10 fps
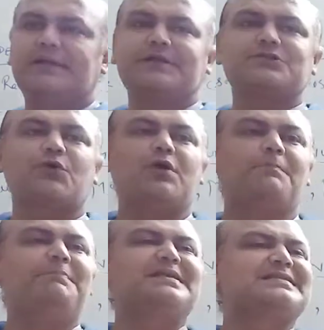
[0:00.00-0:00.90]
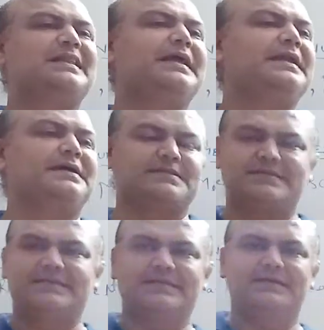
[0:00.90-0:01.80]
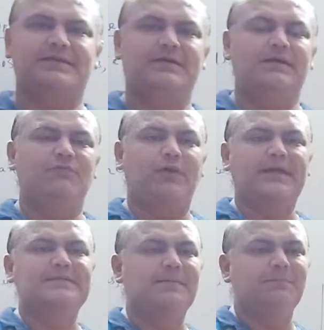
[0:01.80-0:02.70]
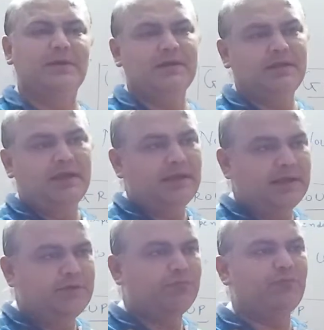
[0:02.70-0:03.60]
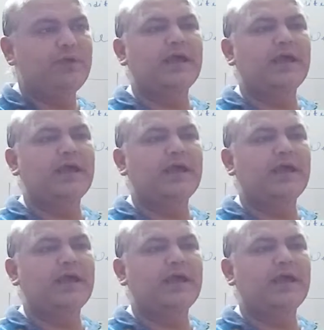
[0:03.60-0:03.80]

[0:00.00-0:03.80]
that is called miscellaneous. For example, if we